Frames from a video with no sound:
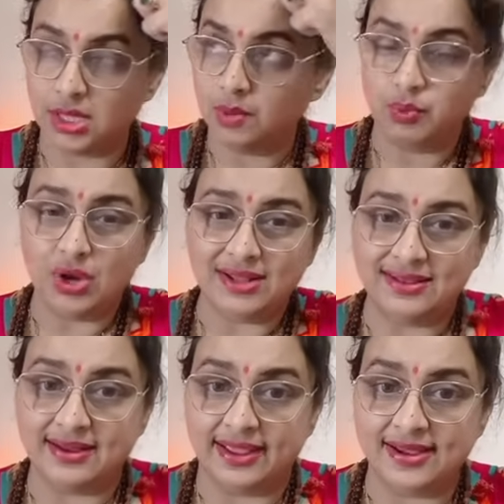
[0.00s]
pulling
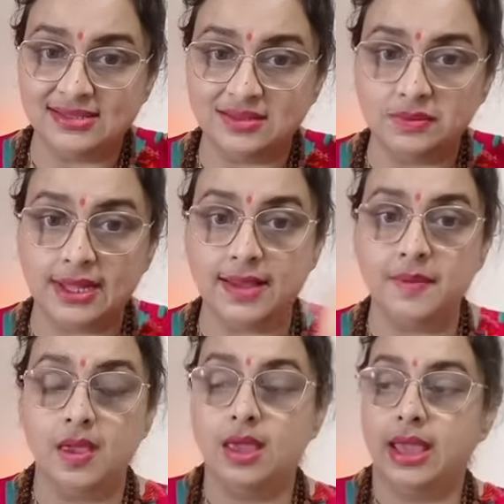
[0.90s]
their hair sometime
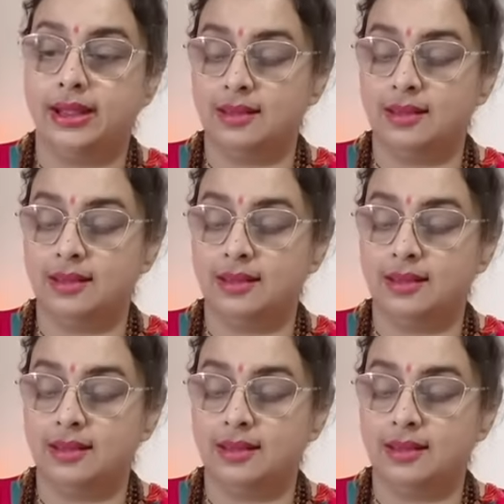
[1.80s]
and